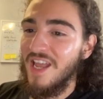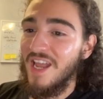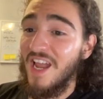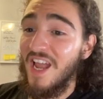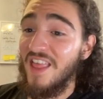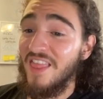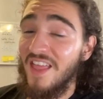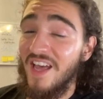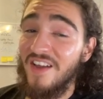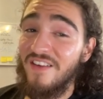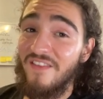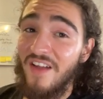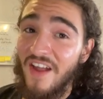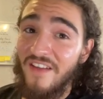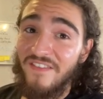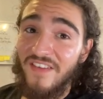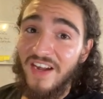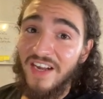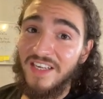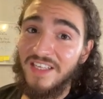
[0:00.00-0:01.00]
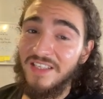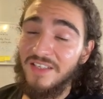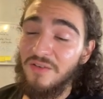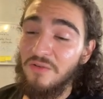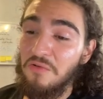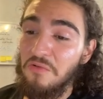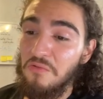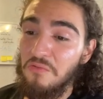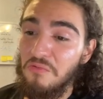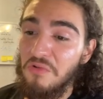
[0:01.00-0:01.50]
and that I find
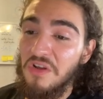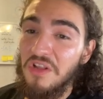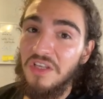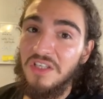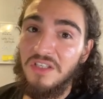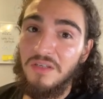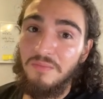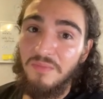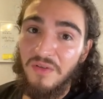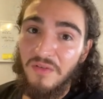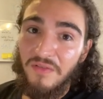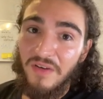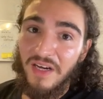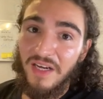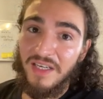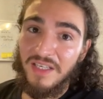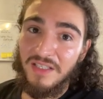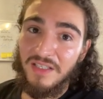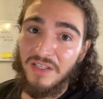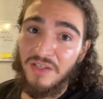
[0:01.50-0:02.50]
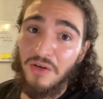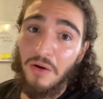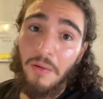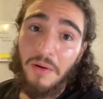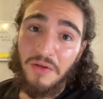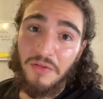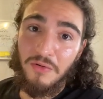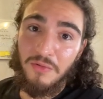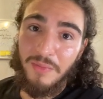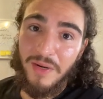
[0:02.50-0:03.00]
really simplifies
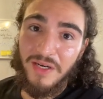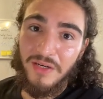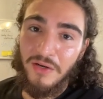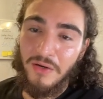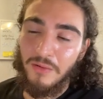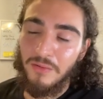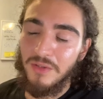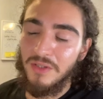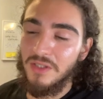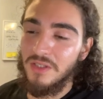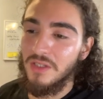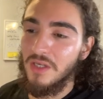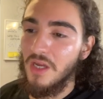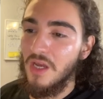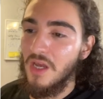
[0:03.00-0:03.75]
going through my notes.